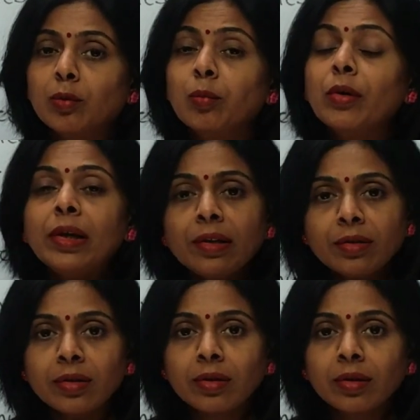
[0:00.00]

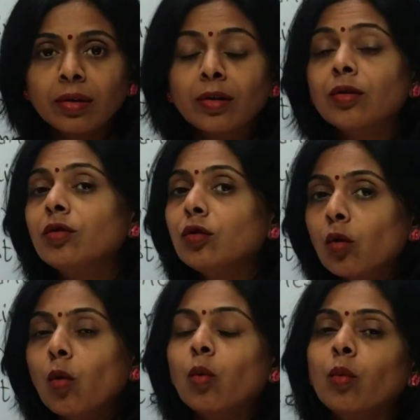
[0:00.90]
Police?
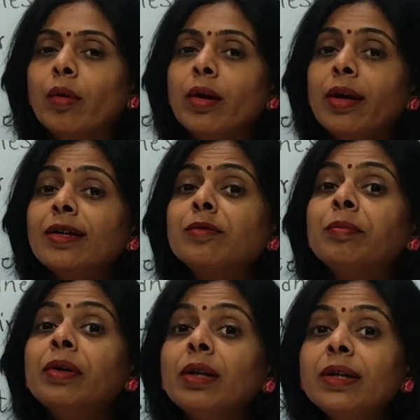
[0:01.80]
No, it's
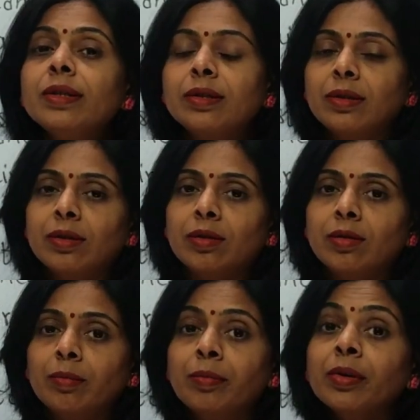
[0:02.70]
police.
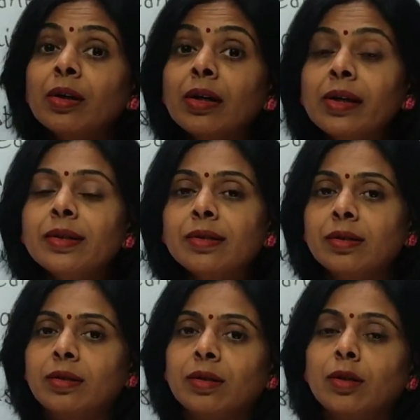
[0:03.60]
Police.
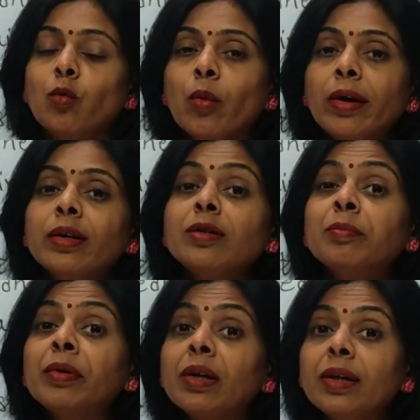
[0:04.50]
The word is
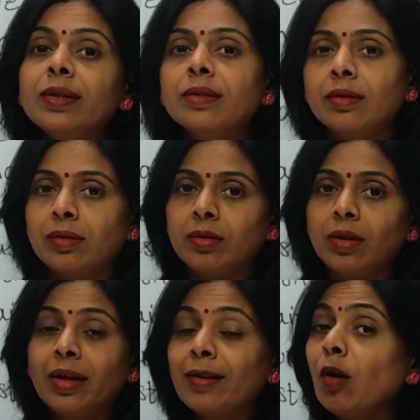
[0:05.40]
police,
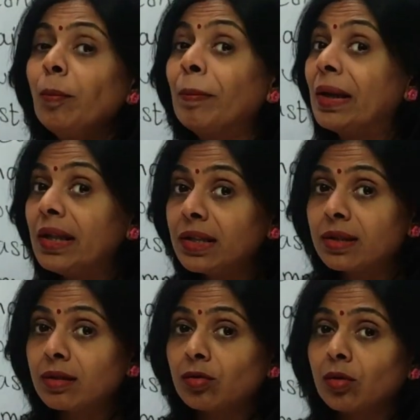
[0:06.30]
not please.
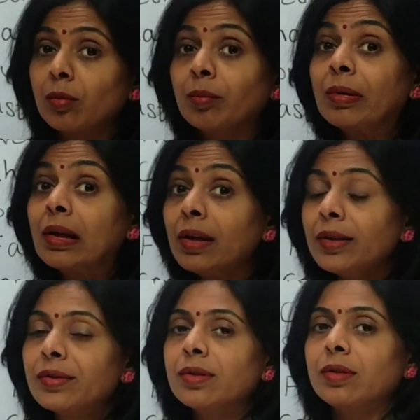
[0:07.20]

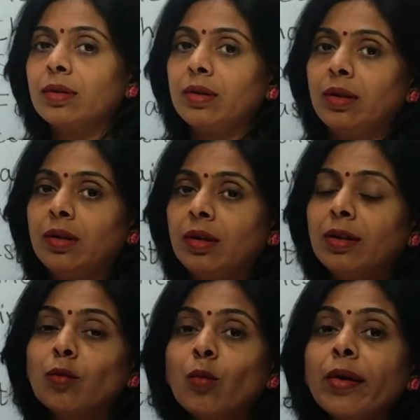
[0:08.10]
Police.
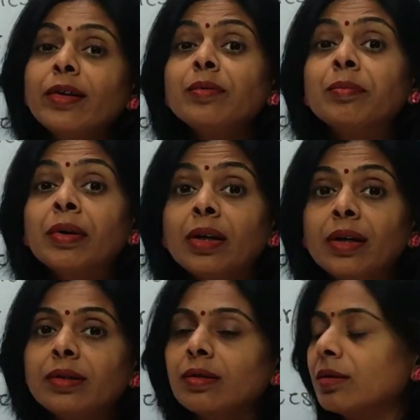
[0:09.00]
The word is police.
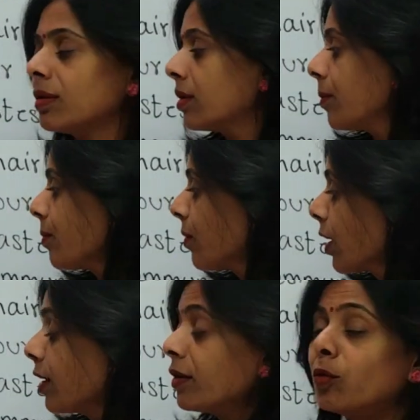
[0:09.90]

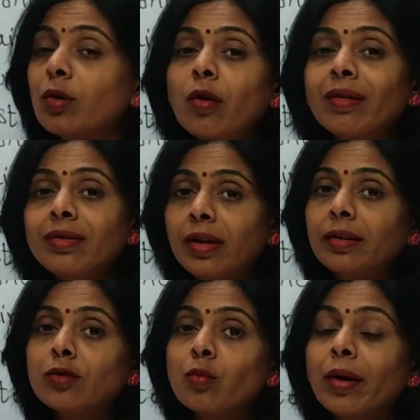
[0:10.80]
You will not say
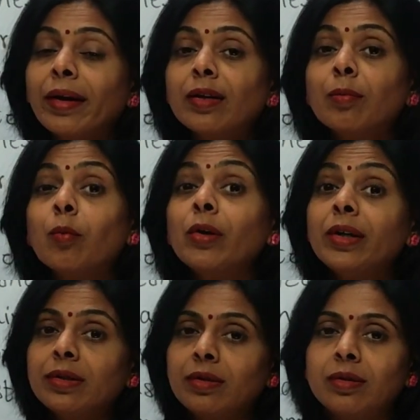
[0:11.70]
this word as
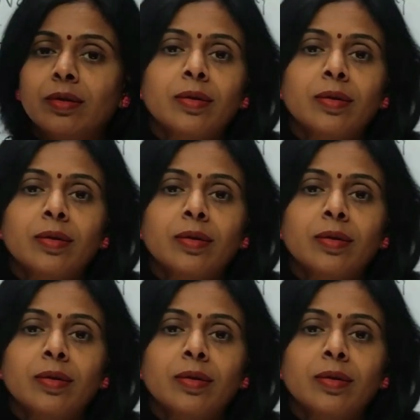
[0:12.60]
police.